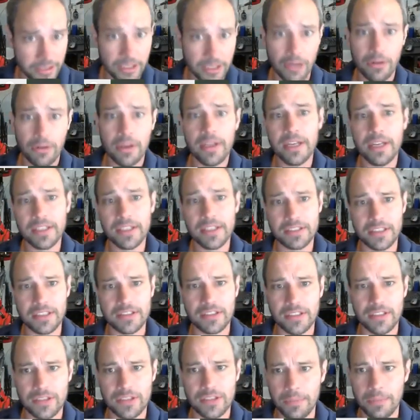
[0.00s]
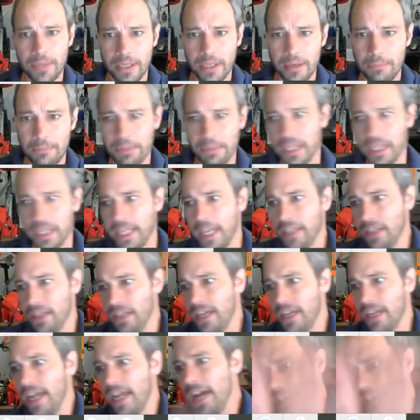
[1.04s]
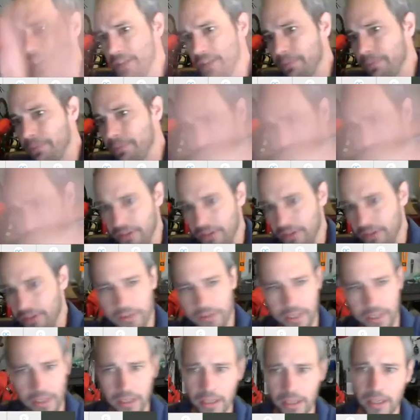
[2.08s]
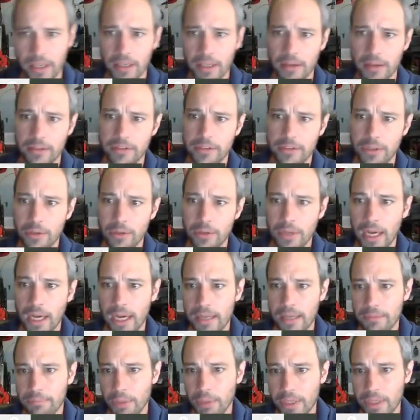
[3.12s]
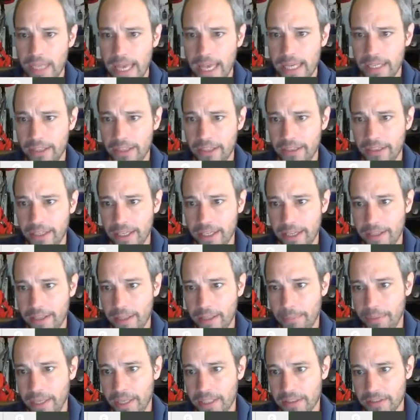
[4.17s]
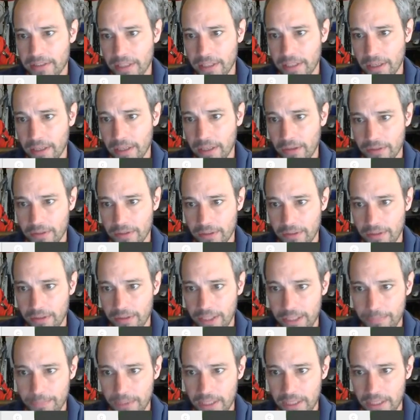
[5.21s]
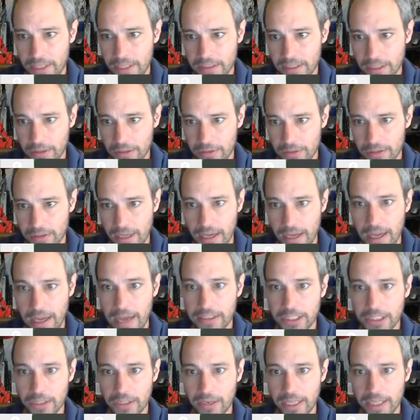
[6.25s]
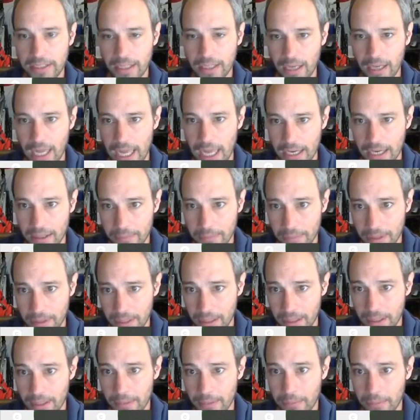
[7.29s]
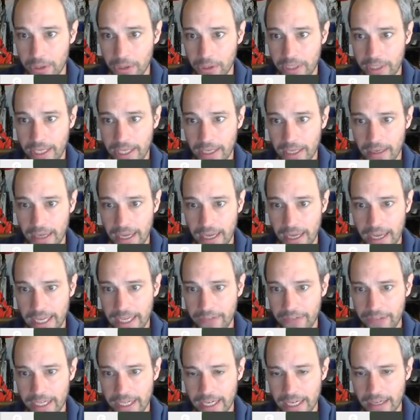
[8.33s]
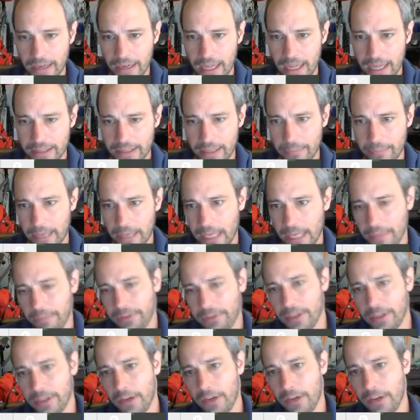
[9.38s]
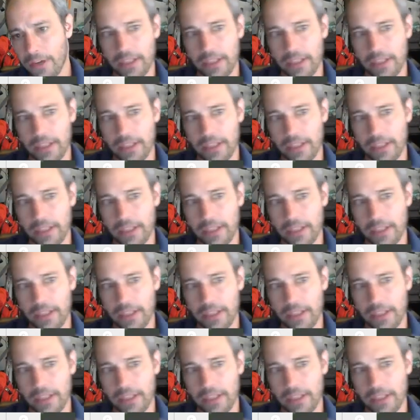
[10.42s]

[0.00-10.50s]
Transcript: So here's just a zoomed in. But again, you're going to have the spreadsheet so you can see it. Do not put anything in the peach cells. These peach cells, I tried to lock them, but you can't. I can't figure out how to lock them by themselves.